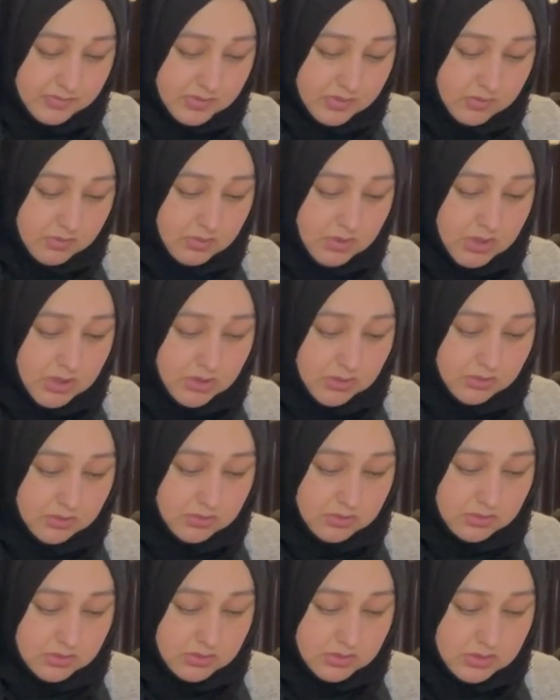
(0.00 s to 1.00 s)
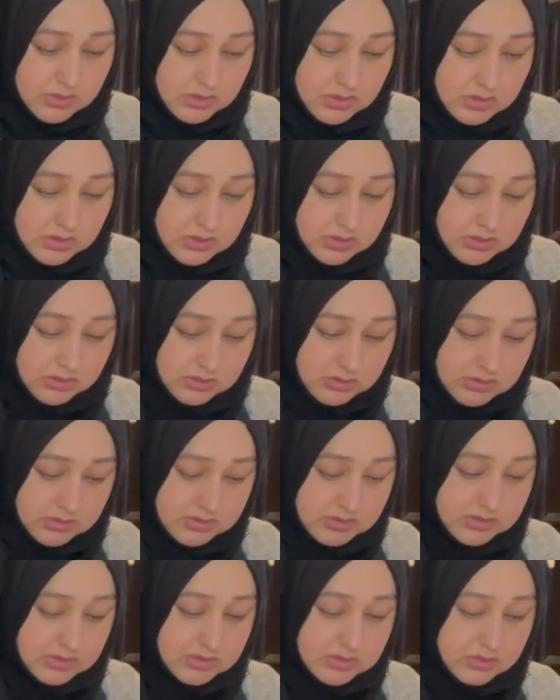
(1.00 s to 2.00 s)
Wow.
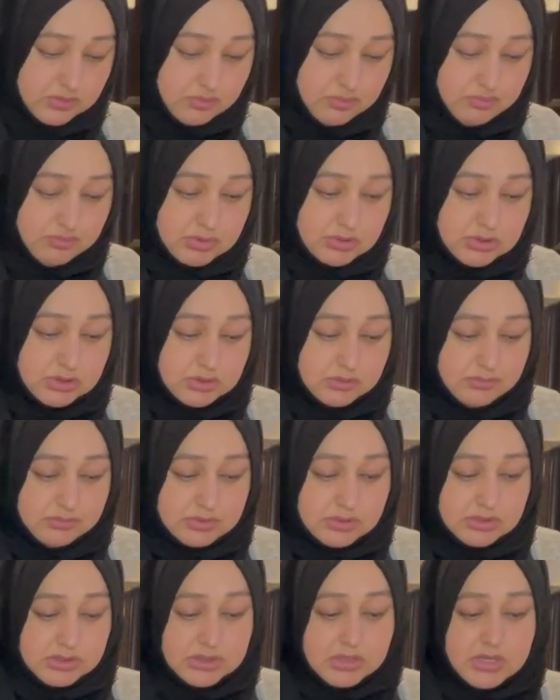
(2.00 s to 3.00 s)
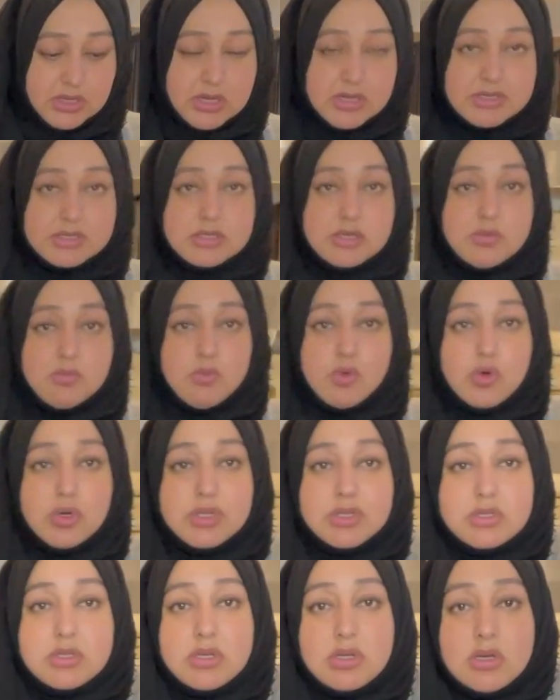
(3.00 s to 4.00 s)
This is really, really nice and
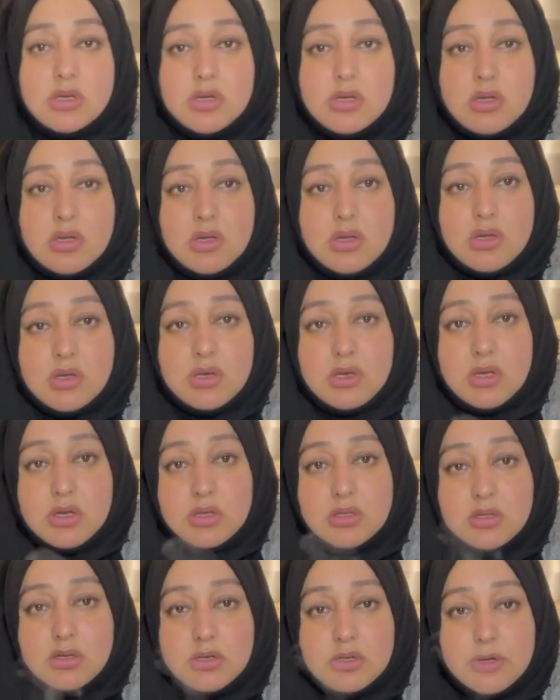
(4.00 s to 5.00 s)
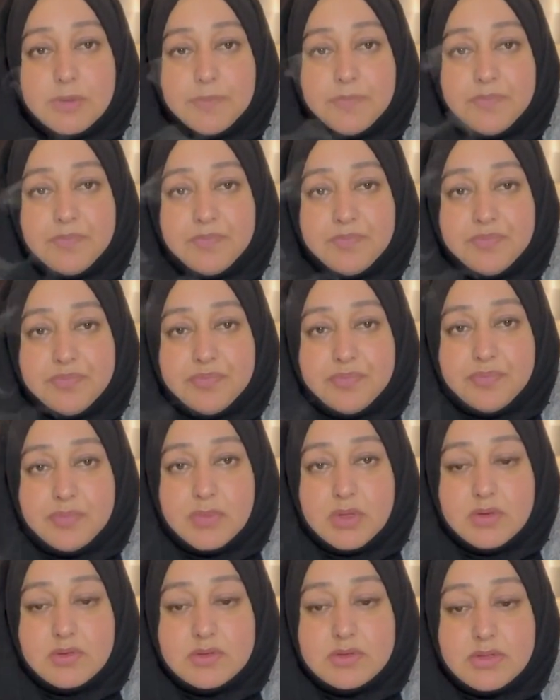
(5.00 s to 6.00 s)
moist. Take a look.
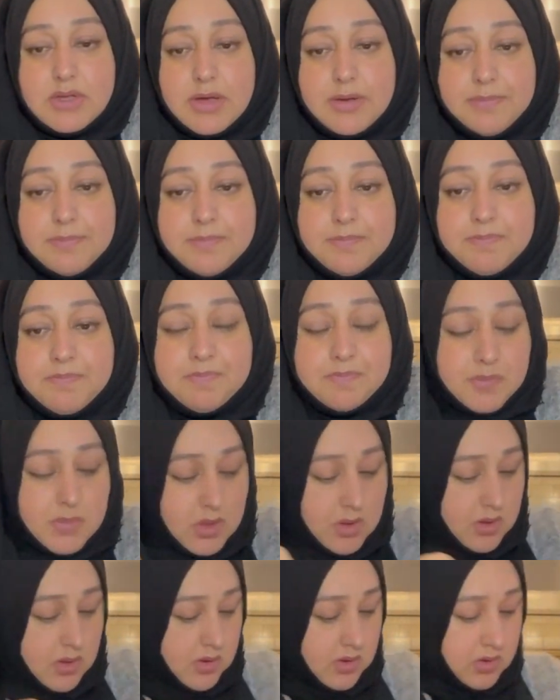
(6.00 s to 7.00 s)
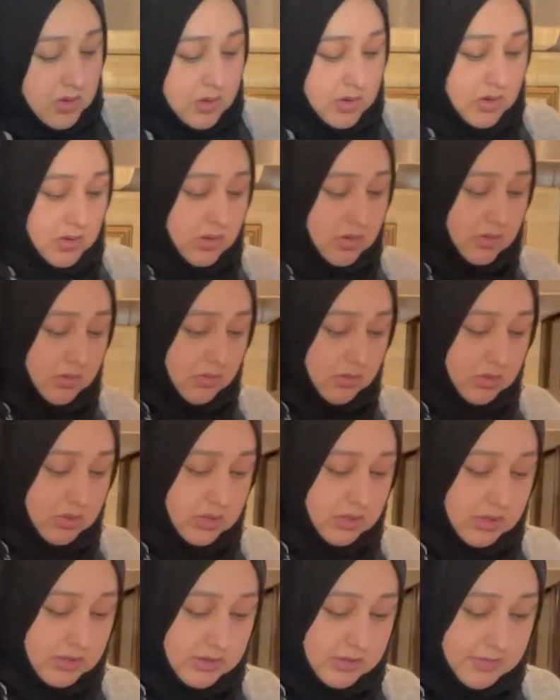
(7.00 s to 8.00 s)
See that?
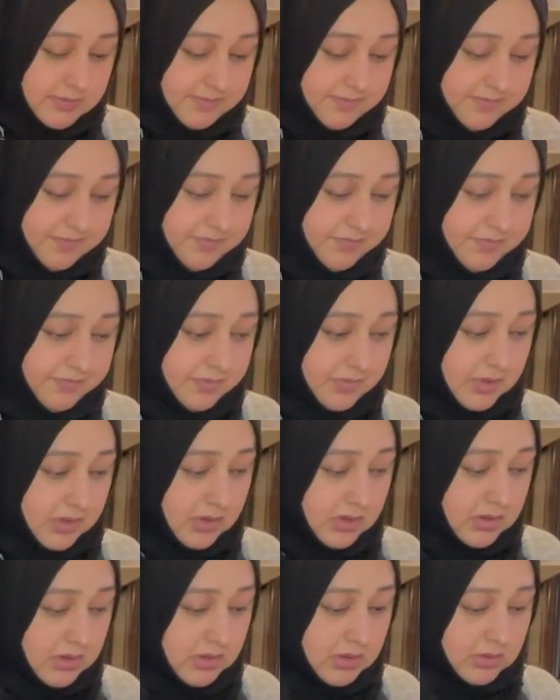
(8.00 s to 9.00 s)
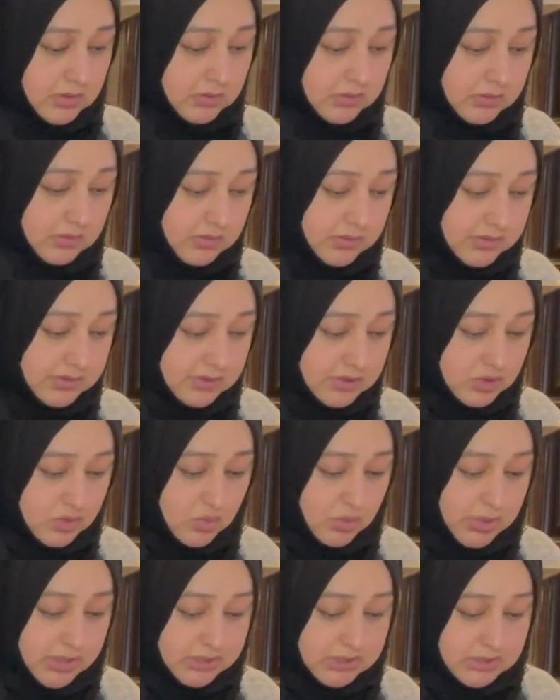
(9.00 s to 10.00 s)
Okay. So this is
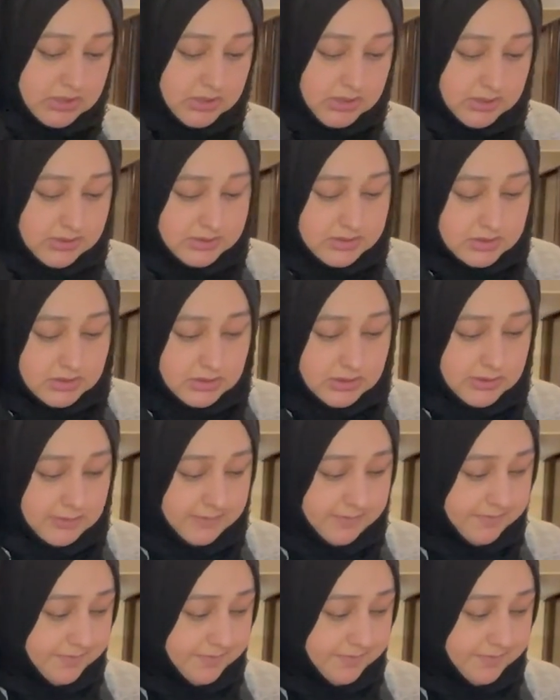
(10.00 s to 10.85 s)
quite tasty.